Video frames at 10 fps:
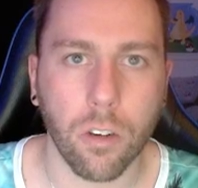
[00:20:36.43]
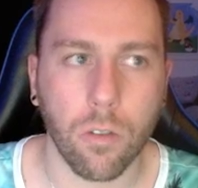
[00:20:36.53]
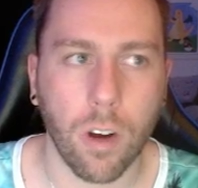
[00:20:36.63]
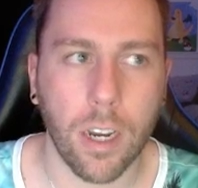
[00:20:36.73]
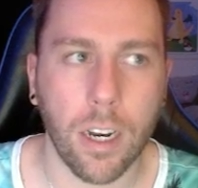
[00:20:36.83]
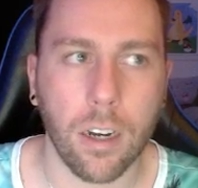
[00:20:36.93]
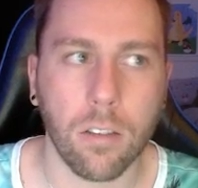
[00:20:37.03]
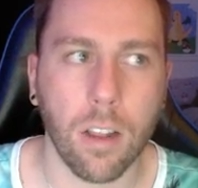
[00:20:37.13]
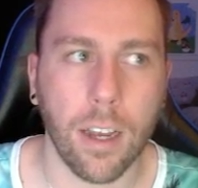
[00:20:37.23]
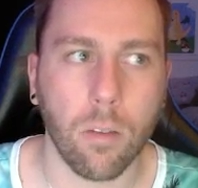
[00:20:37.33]
right? And
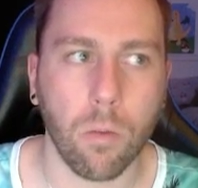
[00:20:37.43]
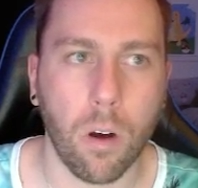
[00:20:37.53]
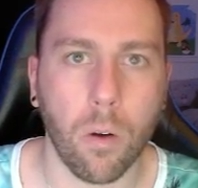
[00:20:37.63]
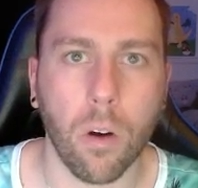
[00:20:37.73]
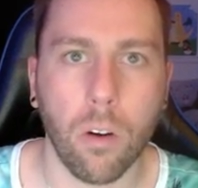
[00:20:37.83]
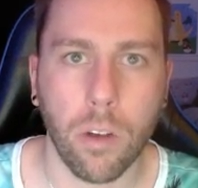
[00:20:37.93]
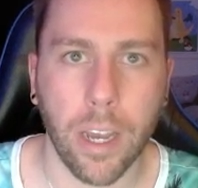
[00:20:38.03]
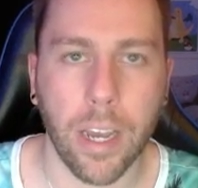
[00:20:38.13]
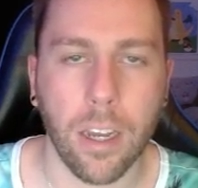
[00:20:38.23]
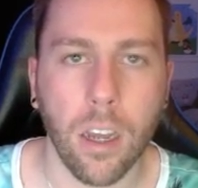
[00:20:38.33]
it's like, whoa,
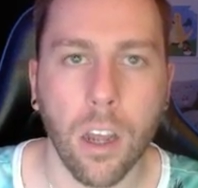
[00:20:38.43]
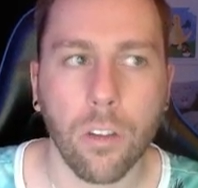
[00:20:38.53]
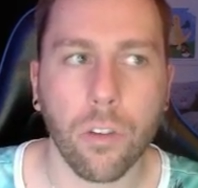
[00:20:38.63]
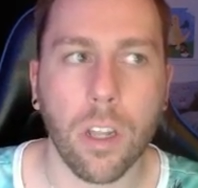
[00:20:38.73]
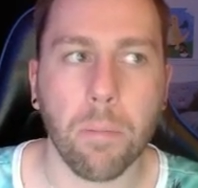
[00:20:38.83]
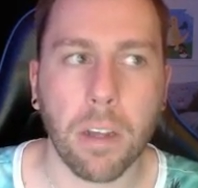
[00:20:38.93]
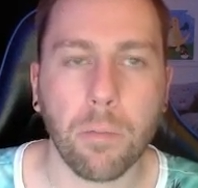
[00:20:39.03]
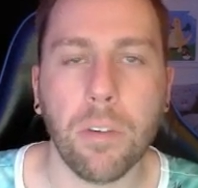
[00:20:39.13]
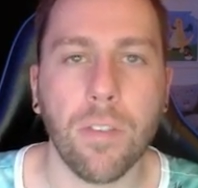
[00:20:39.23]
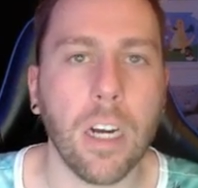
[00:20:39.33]
okay. So they
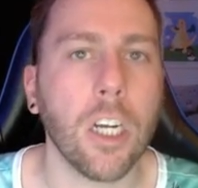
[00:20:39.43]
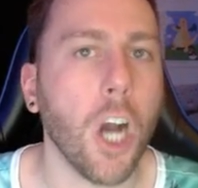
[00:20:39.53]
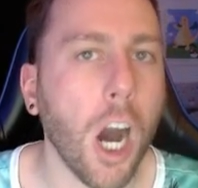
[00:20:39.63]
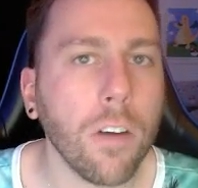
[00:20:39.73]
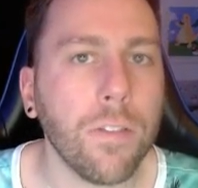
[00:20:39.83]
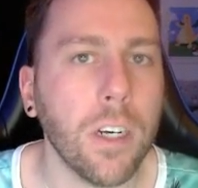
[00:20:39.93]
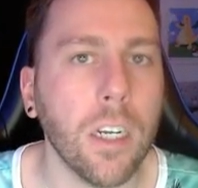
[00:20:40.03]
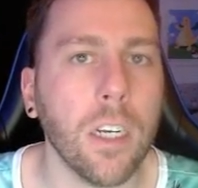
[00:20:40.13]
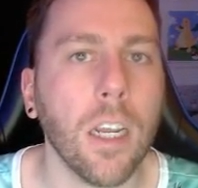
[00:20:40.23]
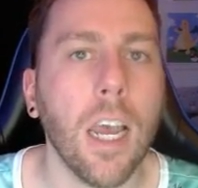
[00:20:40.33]
must be very
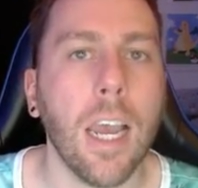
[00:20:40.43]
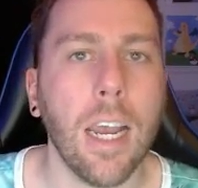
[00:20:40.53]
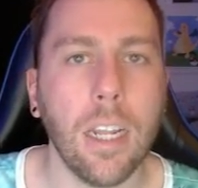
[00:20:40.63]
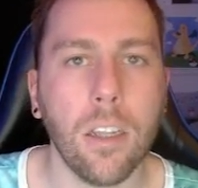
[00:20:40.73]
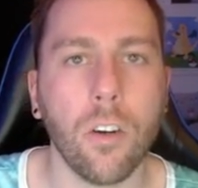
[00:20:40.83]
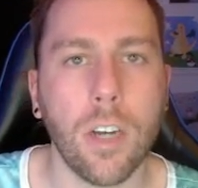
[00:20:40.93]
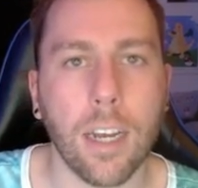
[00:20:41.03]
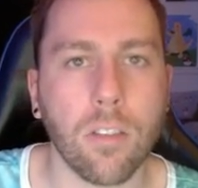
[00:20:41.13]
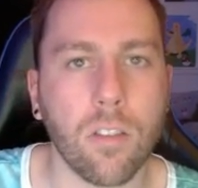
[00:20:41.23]
confident in their next